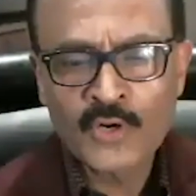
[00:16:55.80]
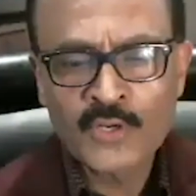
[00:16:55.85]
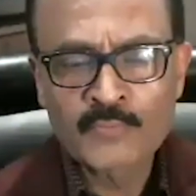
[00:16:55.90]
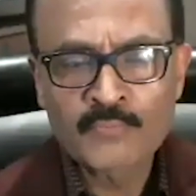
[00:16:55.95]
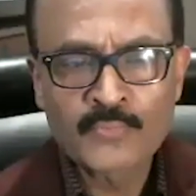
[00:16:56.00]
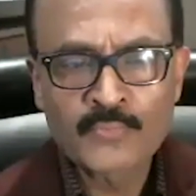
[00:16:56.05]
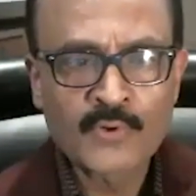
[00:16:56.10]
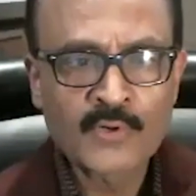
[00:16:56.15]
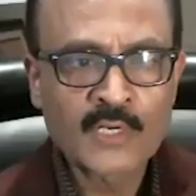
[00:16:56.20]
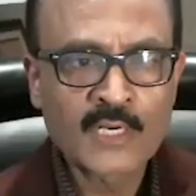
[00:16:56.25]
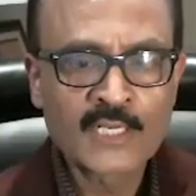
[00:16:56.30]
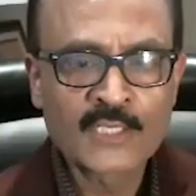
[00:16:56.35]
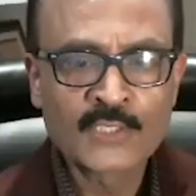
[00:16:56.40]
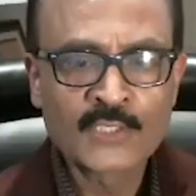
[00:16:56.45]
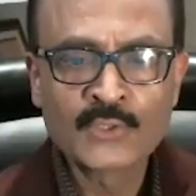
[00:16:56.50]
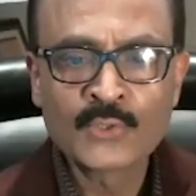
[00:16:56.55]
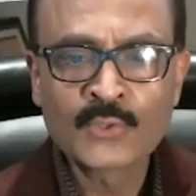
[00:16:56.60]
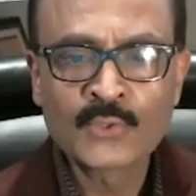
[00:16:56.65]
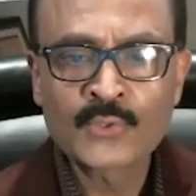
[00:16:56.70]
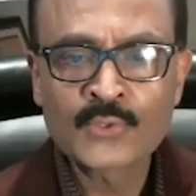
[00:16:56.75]
importantly,
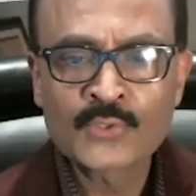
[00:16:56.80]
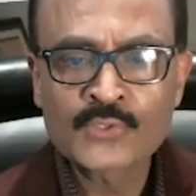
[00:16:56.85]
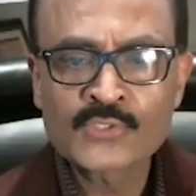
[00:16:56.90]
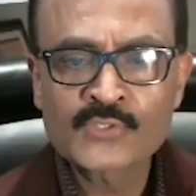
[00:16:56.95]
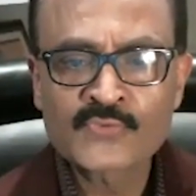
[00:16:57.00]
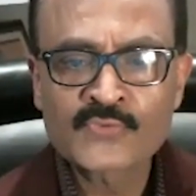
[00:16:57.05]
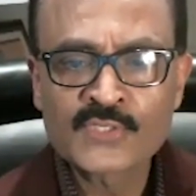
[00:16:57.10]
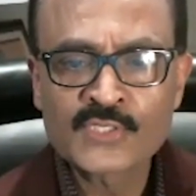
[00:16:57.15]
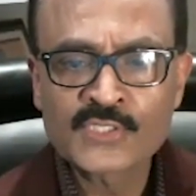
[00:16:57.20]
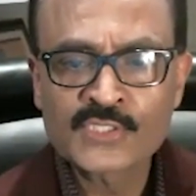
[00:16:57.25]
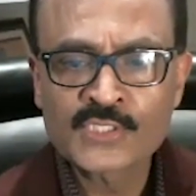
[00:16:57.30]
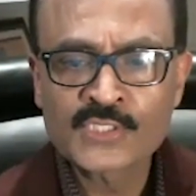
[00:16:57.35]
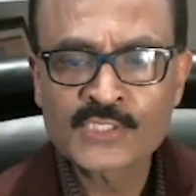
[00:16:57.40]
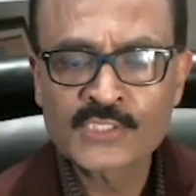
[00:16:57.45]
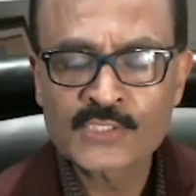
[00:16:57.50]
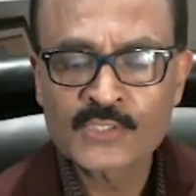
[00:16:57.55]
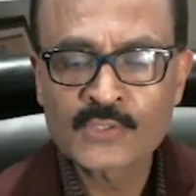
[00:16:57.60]
those physicians